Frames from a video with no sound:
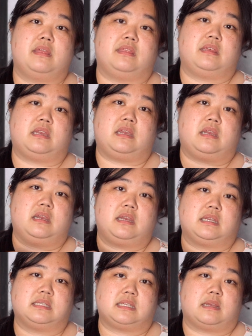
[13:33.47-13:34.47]
the
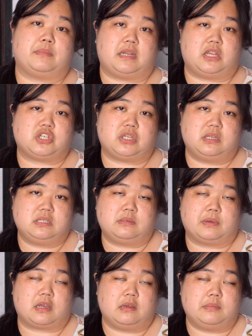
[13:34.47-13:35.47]
examination to
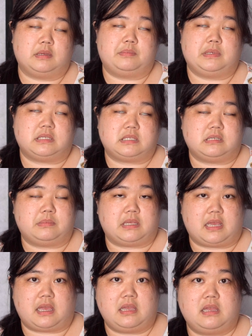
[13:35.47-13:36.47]
become a
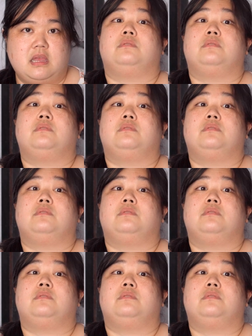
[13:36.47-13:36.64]
BCBA.